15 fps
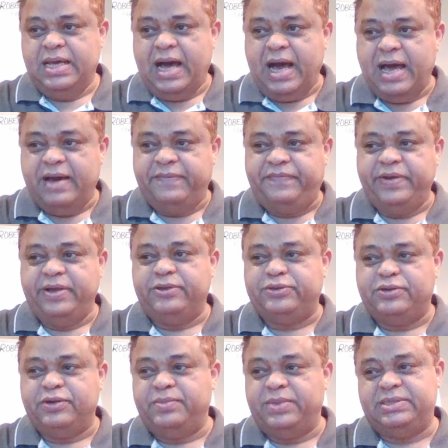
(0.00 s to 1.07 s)
I have failed
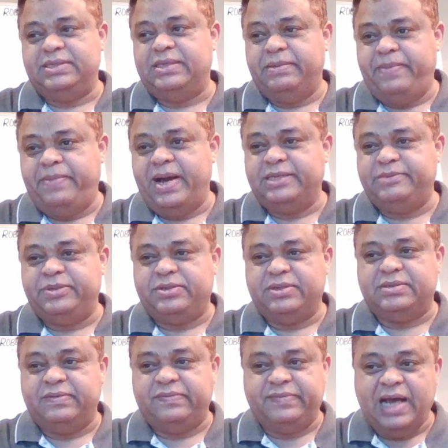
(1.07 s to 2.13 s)
so much in the past
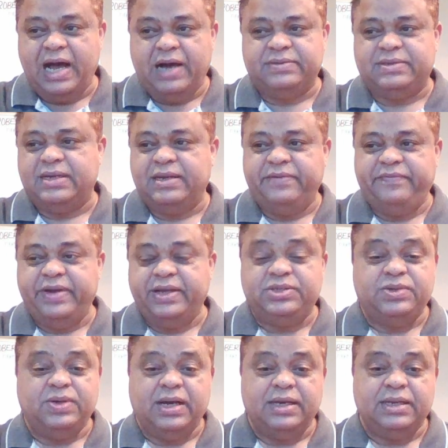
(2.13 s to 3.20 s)
because of doubts, and
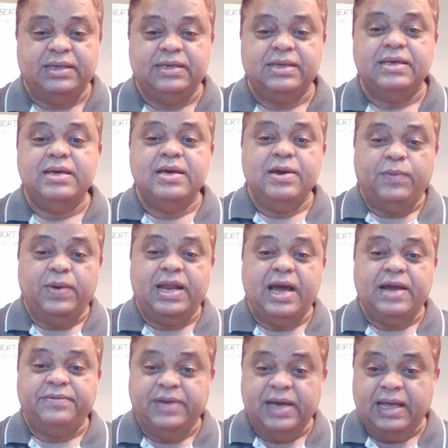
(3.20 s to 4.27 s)
eventually when
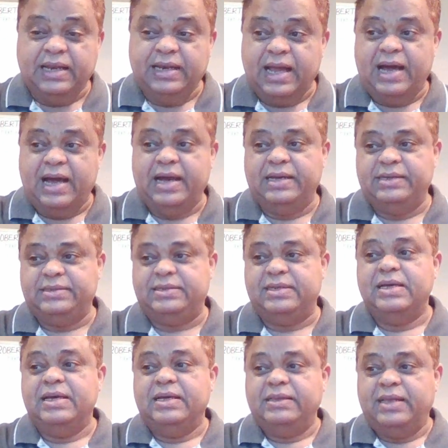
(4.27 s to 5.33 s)
I realized
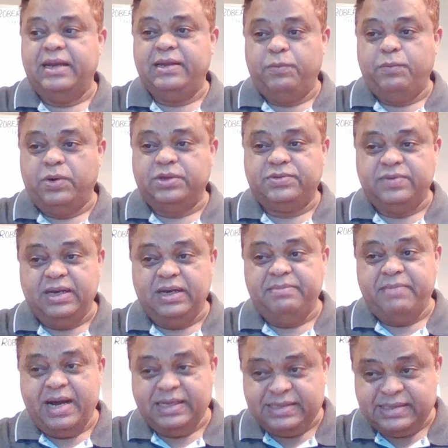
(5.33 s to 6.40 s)
that it was really
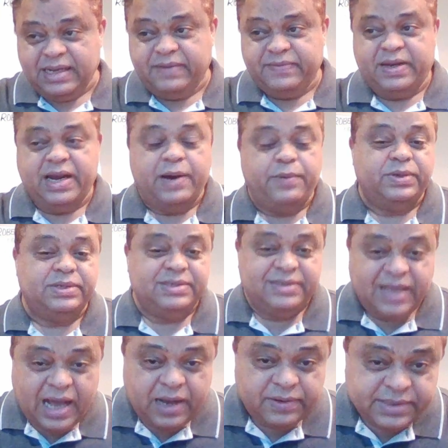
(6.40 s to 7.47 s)
myself that I was
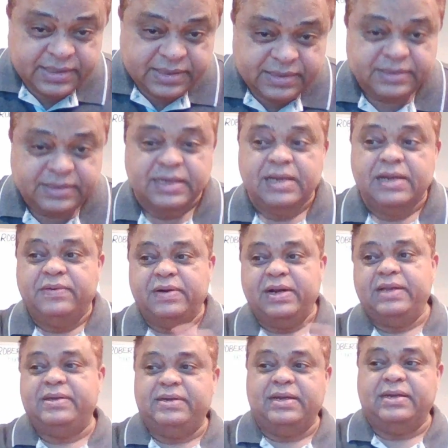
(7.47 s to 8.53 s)
doubting
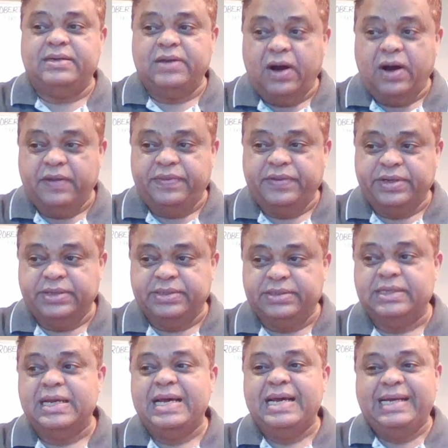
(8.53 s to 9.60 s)
rather than
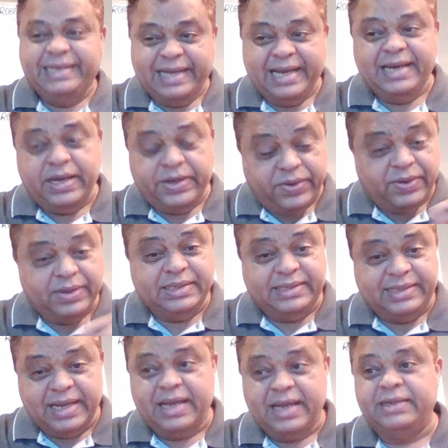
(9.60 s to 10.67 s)
others, then and only
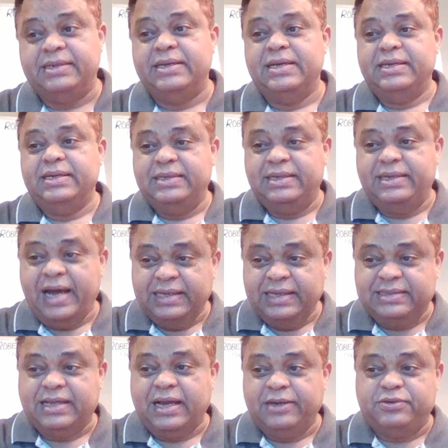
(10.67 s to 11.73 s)
then did I
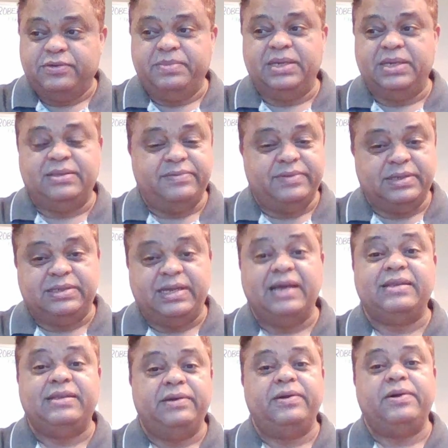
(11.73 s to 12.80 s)
start to make the,
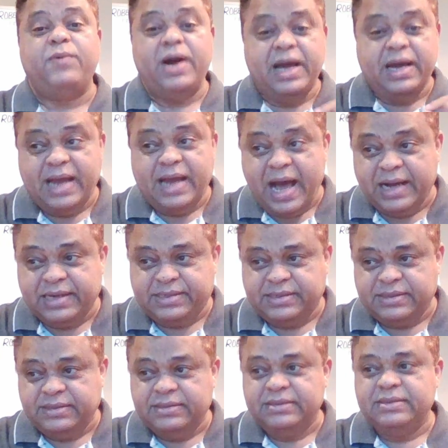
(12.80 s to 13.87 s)
take the required
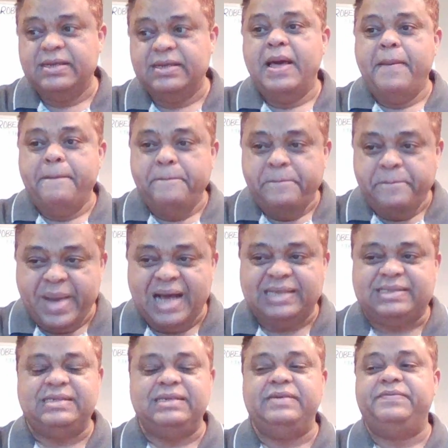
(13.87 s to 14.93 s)
action,
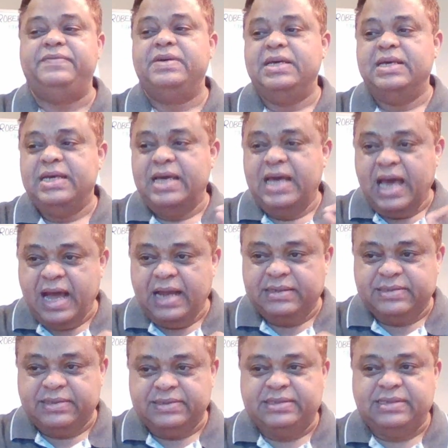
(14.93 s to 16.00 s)
massive and
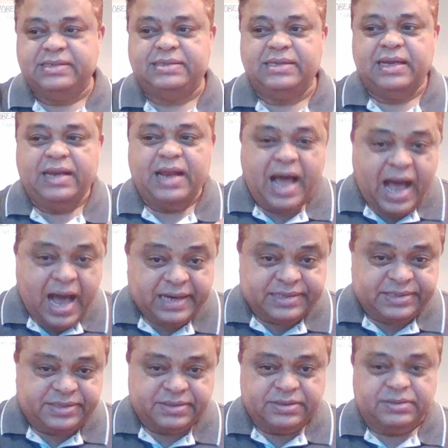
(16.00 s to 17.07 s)
consistent
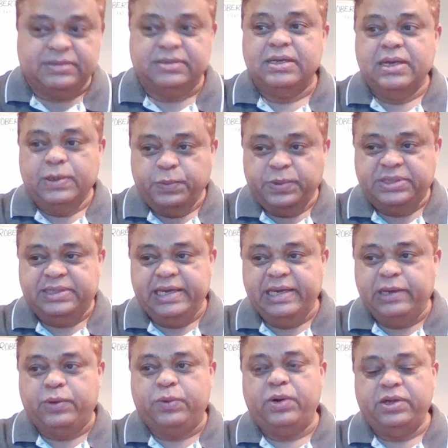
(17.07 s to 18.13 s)
actions, which
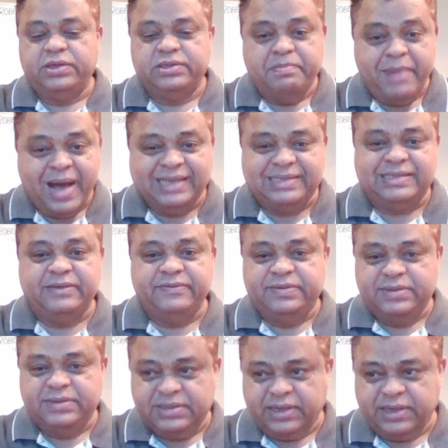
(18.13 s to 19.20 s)
equals massive
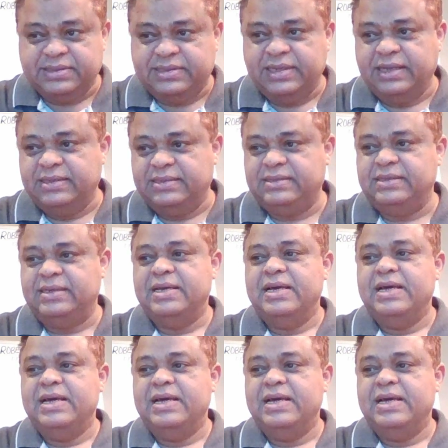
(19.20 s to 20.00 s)
success.